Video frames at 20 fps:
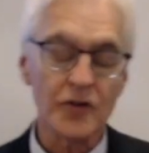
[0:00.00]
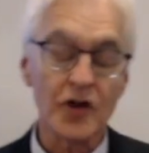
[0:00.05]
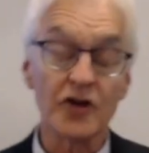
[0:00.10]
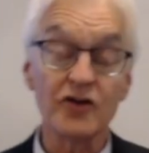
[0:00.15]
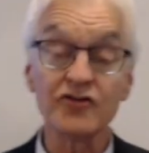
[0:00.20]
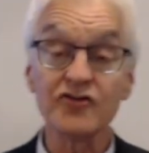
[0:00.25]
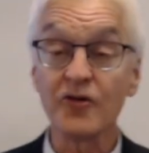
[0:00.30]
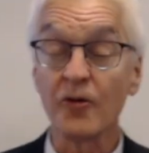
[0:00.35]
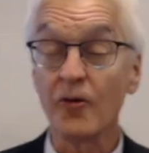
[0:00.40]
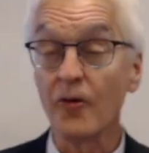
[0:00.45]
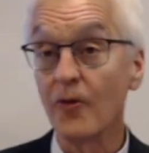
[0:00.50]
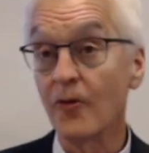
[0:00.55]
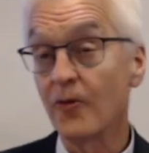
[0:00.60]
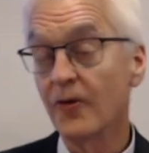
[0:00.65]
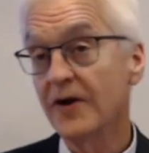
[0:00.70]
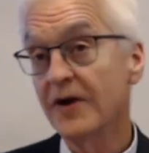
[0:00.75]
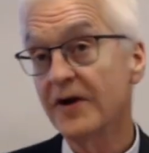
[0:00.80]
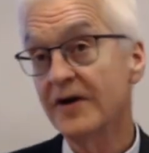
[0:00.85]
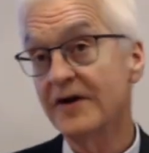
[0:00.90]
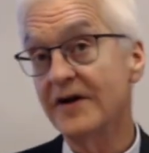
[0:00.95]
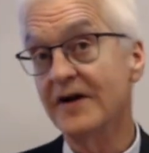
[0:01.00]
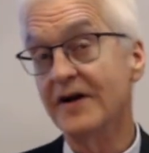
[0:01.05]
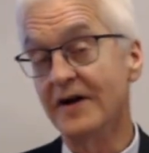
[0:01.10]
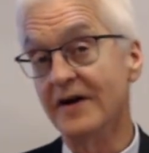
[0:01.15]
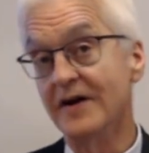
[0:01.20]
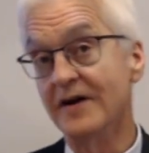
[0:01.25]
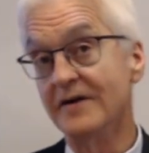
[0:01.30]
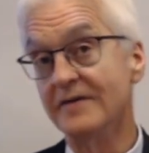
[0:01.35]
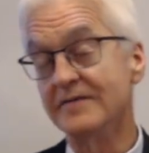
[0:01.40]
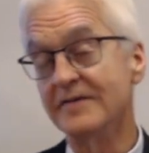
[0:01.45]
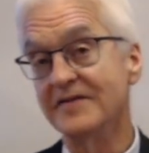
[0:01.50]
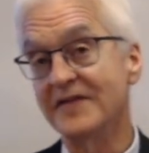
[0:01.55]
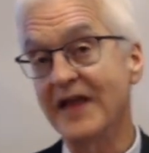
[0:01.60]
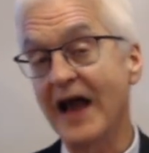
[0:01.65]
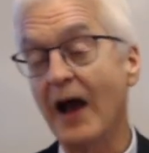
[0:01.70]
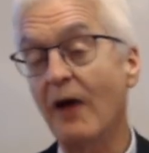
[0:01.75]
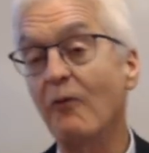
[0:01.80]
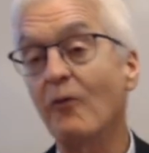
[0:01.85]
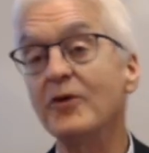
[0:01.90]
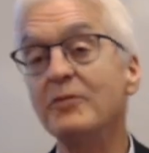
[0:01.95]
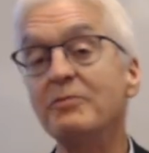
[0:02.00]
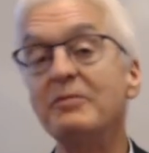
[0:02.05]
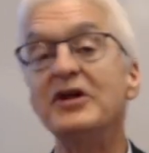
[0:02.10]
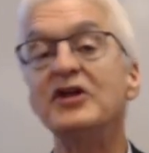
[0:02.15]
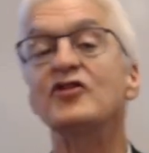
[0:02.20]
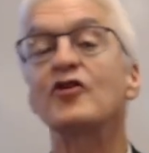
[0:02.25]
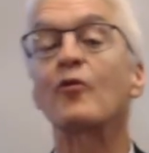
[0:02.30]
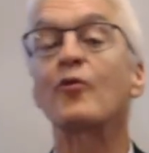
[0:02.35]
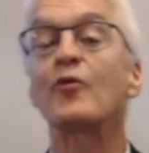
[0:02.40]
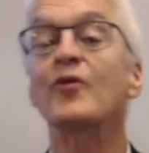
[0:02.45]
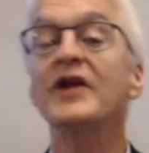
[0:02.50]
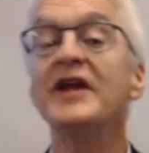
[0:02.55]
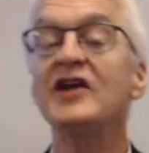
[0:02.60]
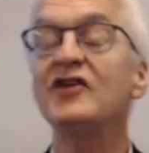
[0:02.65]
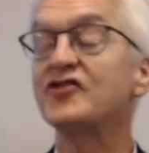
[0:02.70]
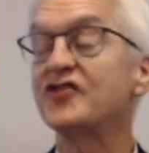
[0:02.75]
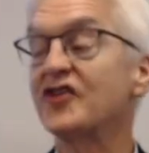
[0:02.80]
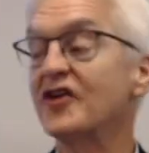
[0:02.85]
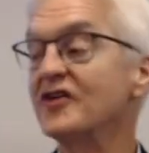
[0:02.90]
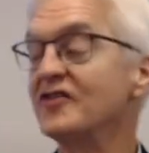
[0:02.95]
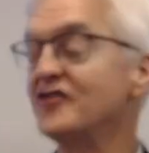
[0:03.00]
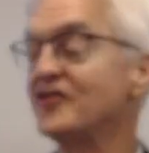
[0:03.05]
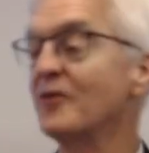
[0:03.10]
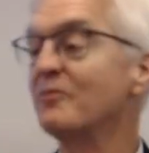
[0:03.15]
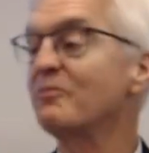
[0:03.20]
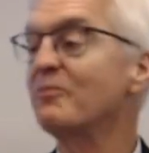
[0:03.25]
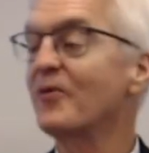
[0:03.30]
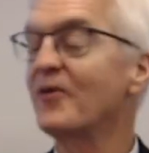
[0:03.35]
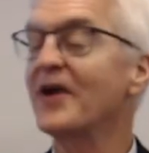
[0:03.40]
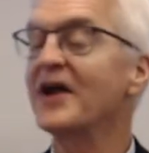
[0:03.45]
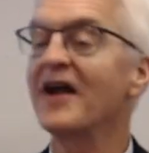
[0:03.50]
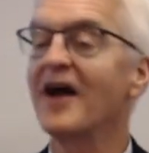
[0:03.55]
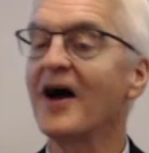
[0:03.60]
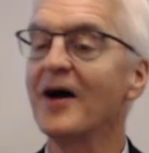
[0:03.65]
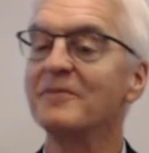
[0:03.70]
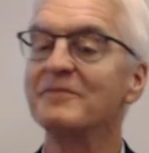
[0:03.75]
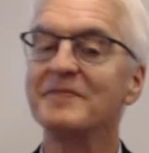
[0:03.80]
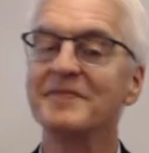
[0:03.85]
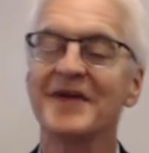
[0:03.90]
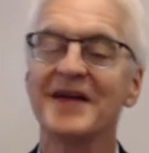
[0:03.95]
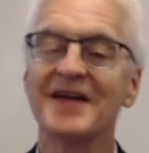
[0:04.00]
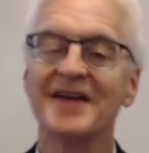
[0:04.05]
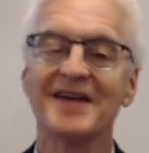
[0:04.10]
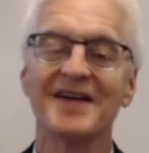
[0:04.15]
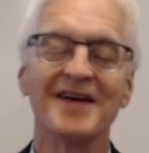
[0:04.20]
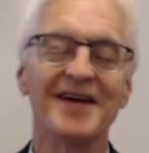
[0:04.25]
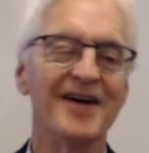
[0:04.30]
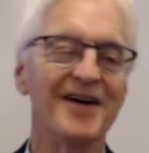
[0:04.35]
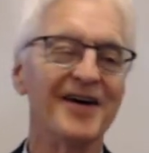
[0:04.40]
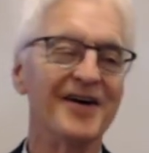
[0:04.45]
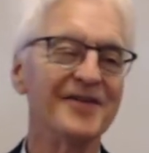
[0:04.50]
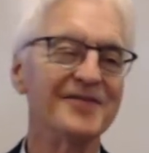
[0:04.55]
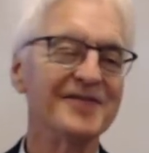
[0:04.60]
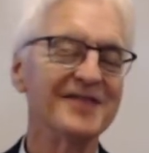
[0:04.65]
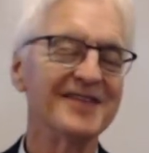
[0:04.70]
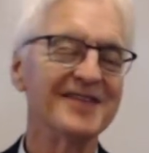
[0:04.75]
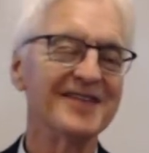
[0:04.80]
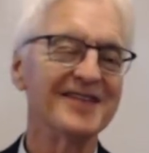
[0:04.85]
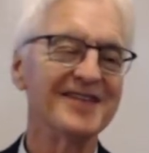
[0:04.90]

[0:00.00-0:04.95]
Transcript: so uh, that would be the reason to bring up, uh,